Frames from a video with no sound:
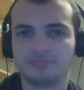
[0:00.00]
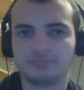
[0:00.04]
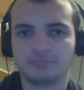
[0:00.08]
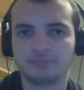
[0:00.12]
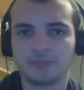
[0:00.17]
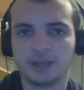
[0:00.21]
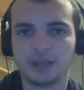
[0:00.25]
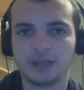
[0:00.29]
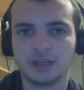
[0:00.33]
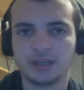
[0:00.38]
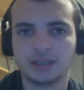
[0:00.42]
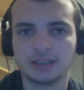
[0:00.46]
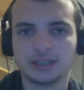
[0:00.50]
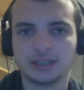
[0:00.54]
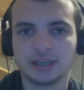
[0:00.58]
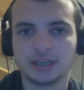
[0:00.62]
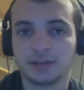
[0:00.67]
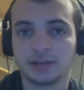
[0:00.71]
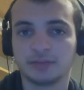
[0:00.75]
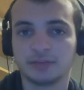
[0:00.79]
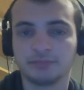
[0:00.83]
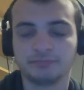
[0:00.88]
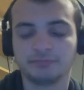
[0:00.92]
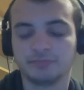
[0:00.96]
These
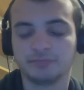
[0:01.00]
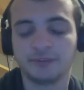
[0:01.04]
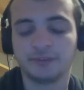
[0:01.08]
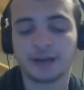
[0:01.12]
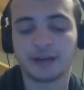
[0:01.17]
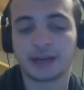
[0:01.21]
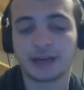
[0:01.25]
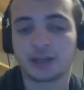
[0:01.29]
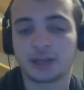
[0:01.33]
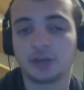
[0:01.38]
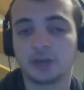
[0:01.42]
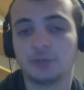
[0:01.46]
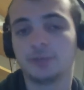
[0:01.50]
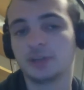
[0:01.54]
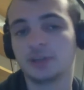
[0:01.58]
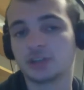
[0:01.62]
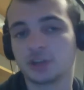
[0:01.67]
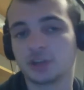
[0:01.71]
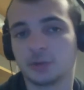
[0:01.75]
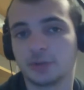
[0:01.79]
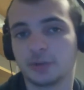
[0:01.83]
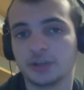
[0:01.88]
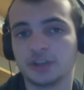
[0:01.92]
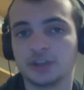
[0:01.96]
in a vacuum, these are
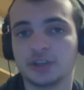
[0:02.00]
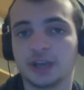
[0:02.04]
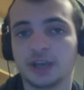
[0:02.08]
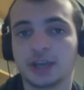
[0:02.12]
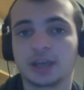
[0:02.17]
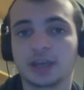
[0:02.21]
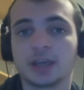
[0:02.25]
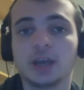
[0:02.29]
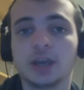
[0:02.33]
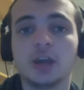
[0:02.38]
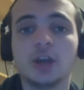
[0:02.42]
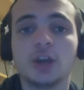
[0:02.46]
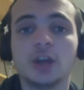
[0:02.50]
the ones you take.